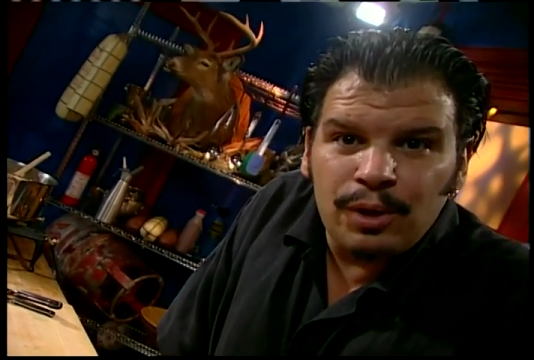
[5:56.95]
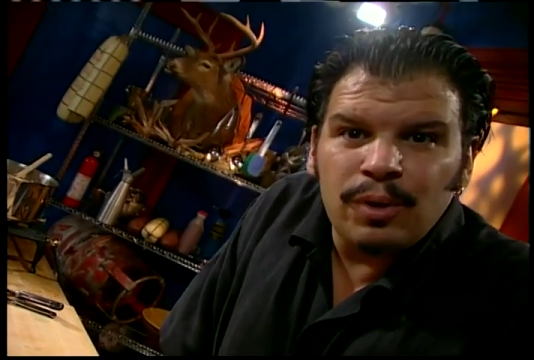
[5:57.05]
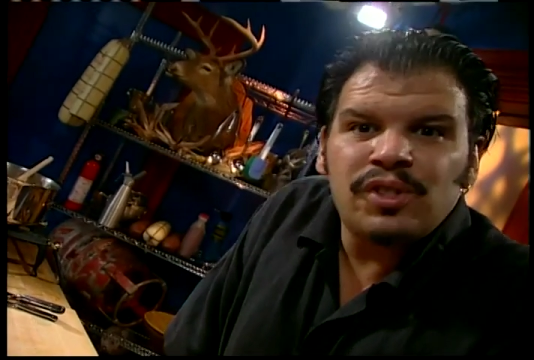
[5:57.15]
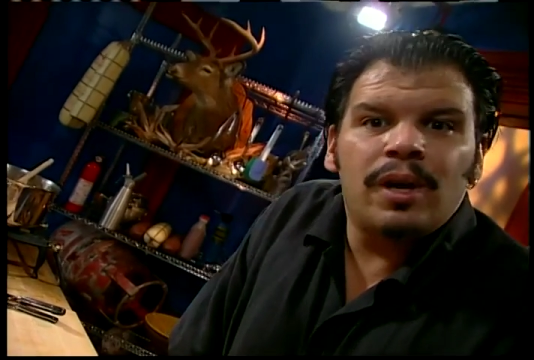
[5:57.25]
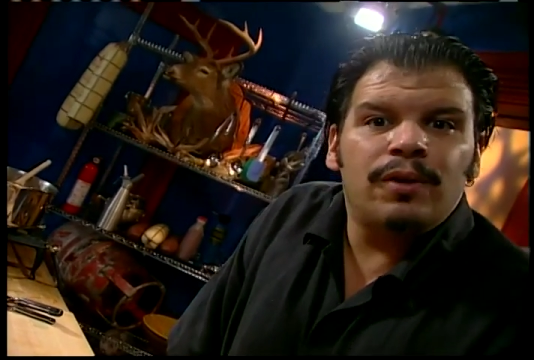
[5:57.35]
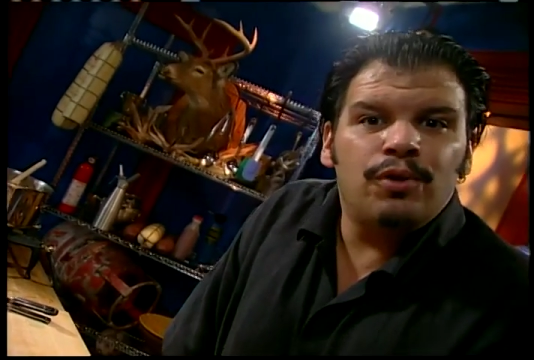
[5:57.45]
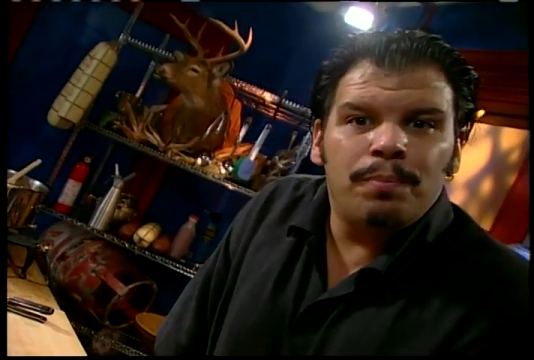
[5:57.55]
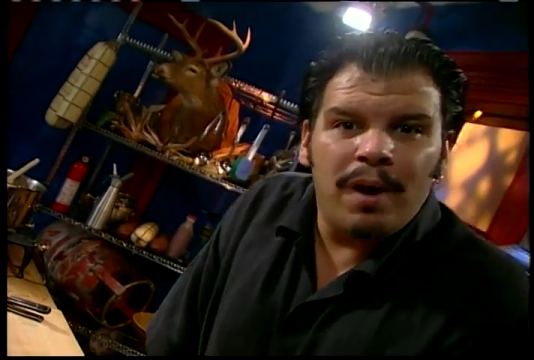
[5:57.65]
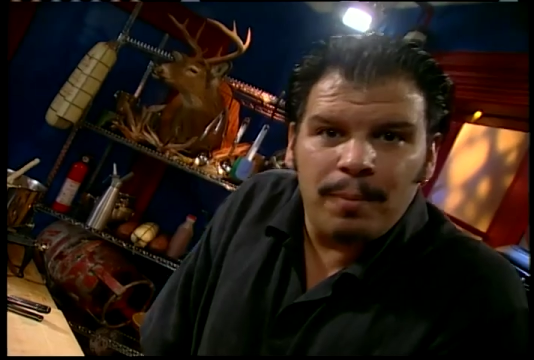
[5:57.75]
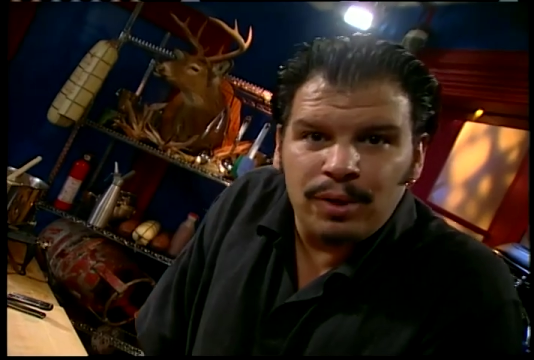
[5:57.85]
It's not a true
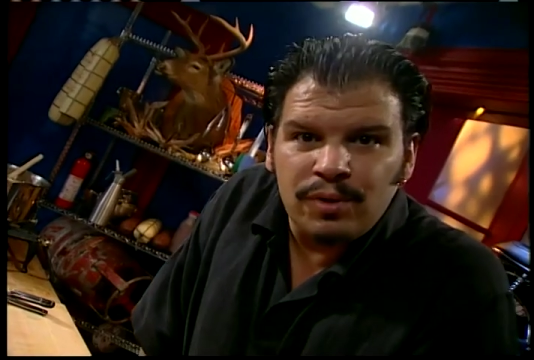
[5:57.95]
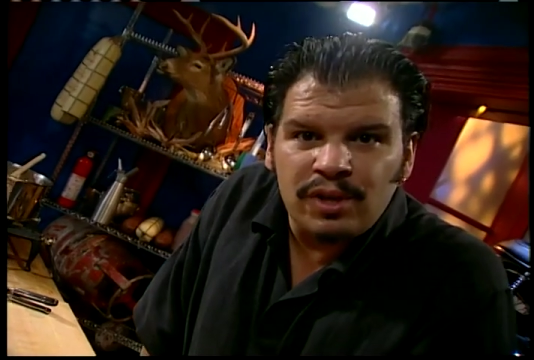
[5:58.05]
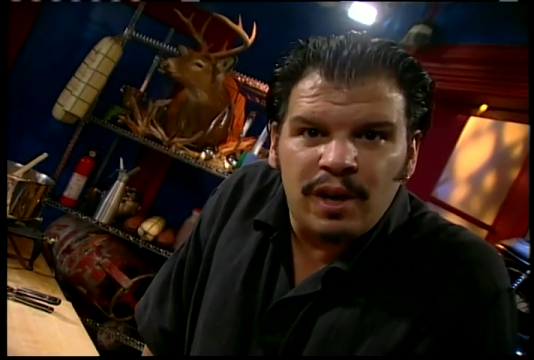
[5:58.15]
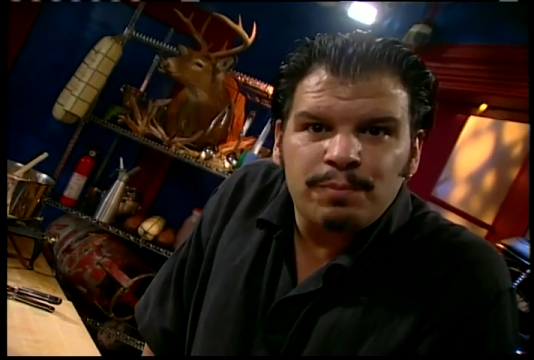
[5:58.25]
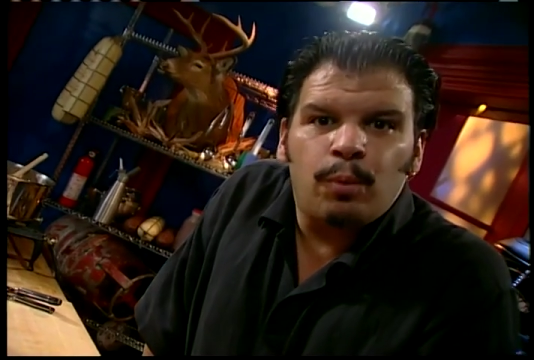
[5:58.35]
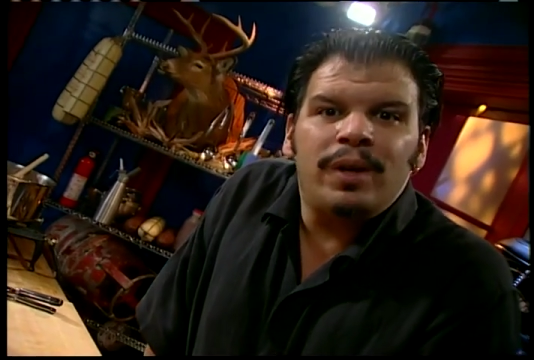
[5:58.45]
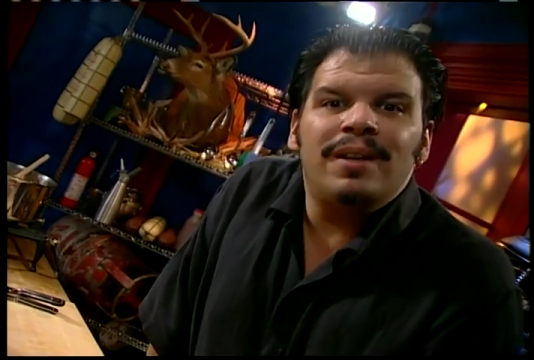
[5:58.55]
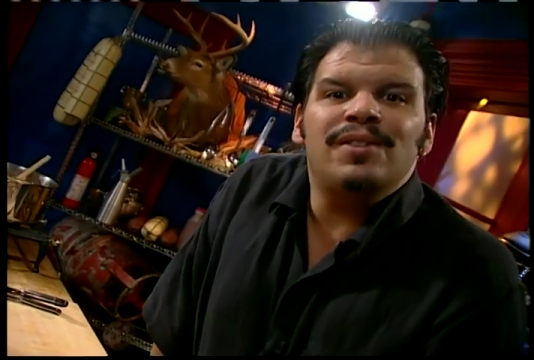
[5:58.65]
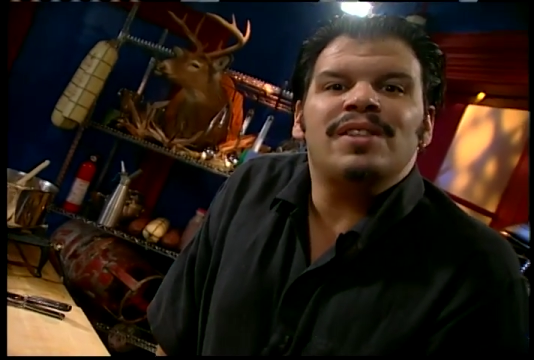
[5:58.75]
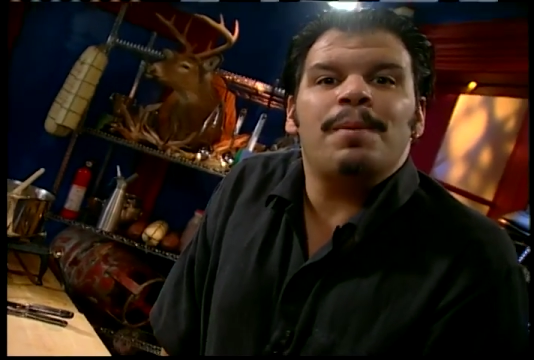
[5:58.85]
barbecue sauce, but what it
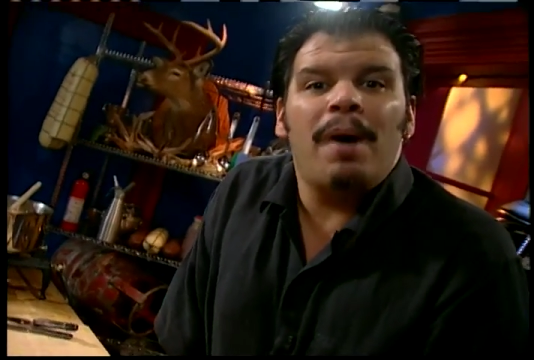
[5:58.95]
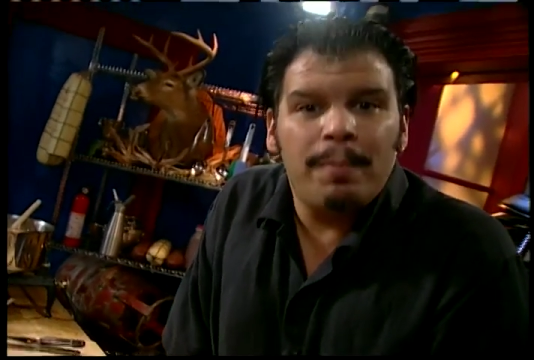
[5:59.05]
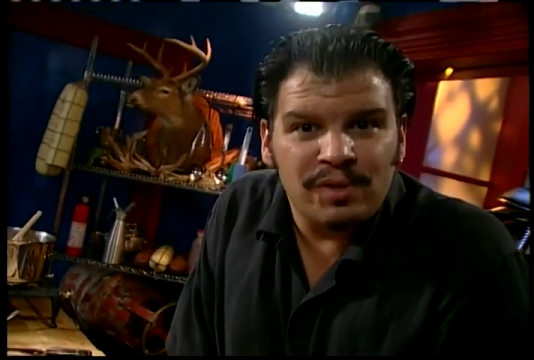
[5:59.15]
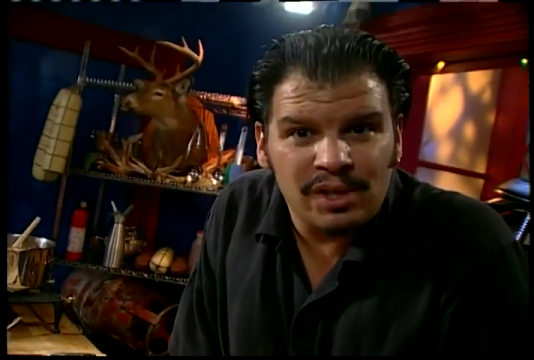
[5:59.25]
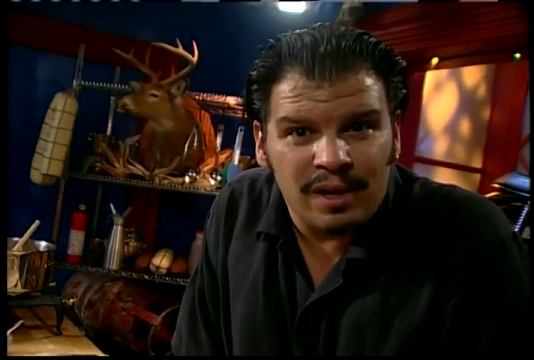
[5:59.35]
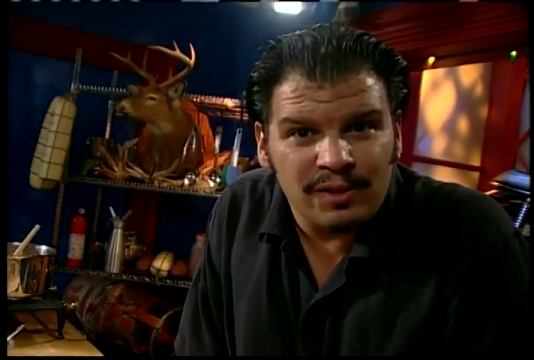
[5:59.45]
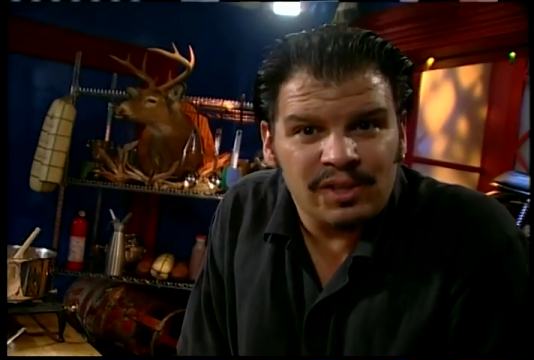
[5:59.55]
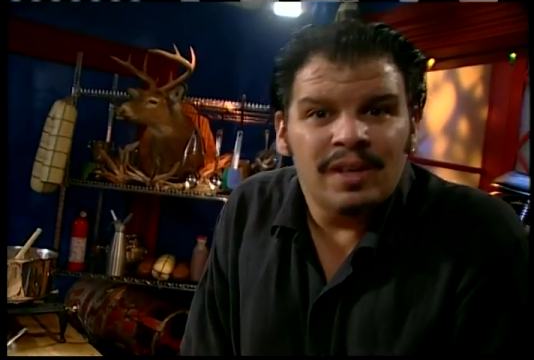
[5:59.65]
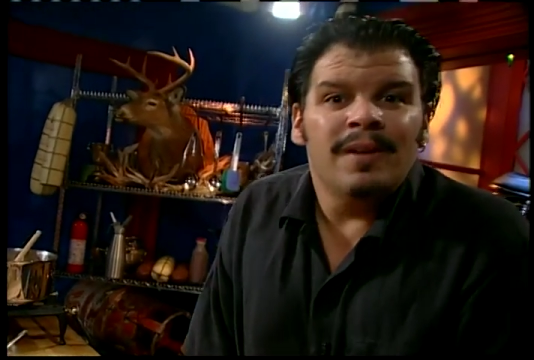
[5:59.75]
is, it's a mopping sauce.